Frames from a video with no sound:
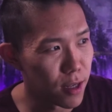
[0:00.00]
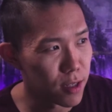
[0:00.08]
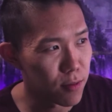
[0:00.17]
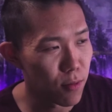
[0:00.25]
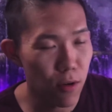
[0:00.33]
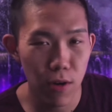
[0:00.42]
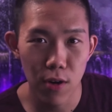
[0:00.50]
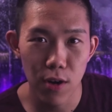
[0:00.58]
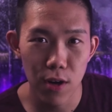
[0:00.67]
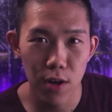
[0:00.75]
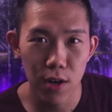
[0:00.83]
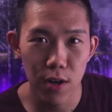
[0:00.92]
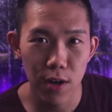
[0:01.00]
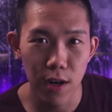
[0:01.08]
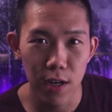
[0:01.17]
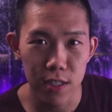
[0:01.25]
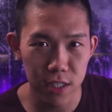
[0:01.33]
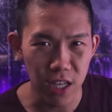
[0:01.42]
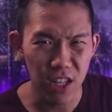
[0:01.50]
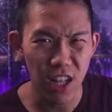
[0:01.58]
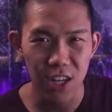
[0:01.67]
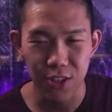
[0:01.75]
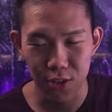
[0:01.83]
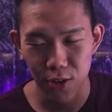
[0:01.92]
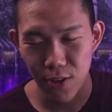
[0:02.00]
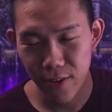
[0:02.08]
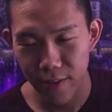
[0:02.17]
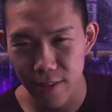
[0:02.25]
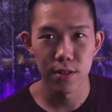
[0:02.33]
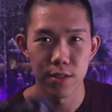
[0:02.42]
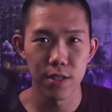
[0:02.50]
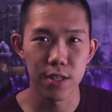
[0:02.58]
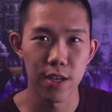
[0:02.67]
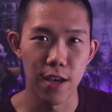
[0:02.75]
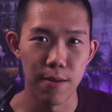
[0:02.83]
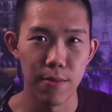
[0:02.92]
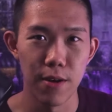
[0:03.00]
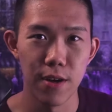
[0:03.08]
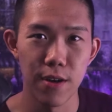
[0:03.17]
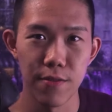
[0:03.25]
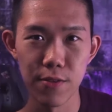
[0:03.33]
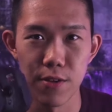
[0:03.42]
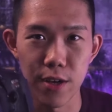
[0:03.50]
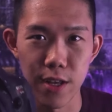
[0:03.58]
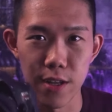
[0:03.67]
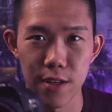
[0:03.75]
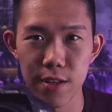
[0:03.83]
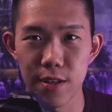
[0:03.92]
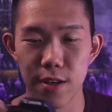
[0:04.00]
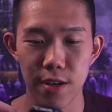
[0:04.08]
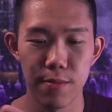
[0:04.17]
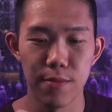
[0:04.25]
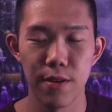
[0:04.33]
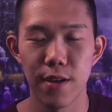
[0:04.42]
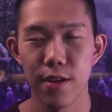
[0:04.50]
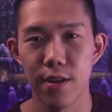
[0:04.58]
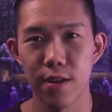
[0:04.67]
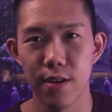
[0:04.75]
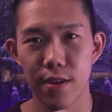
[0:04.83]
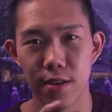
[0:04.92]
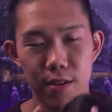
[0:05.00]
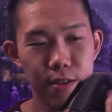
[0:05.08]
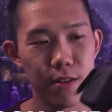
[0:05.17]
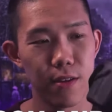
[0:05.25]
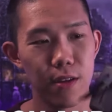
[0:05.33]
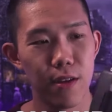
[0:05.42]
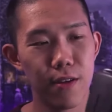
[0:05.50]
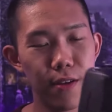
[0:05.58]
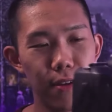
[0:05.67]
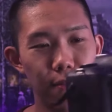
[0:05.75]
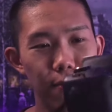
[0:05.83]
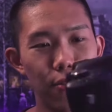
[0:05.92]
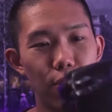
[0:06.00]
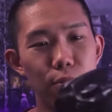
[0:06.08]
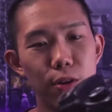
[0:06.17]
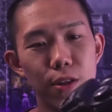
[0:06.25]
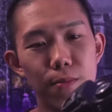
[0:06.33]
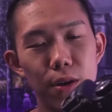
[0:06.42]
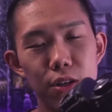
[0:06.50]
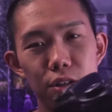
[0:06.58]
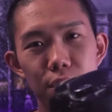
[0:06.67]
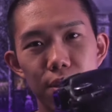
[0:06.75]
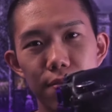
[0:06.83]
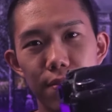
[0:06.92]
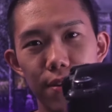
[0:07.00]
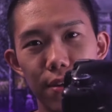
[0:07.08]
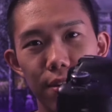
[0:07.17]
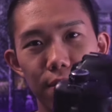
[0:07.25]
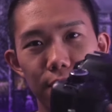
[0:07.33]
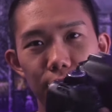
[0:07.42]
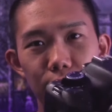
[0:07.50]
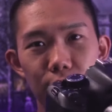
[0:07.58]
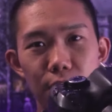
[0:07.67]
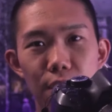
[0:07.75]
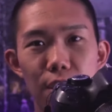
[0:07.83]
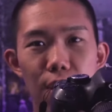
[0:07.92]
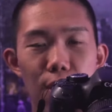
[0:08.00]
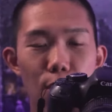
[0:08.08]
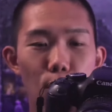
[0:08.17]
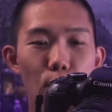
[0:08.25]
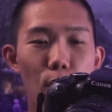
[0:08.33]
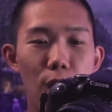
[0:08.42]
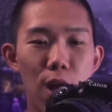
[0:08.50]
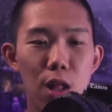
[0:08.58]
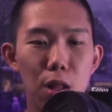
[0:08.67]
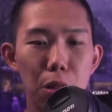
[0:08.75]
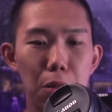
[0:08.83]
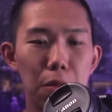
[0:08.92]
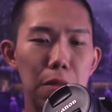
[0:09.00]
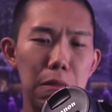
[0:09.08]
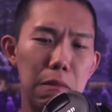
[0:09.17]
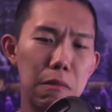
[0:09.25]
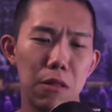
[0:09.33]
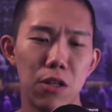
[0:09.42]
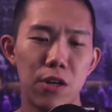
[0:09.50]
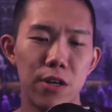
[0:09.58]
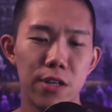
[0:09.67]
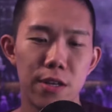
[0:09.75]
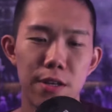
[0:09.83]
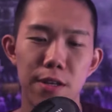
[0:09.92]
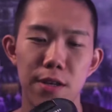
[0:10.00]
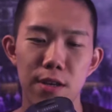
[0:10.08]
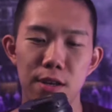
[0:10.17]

it's more uh, psychological. This camera, if you look at it, um, and if you're with a bunch of, you know, your well-learned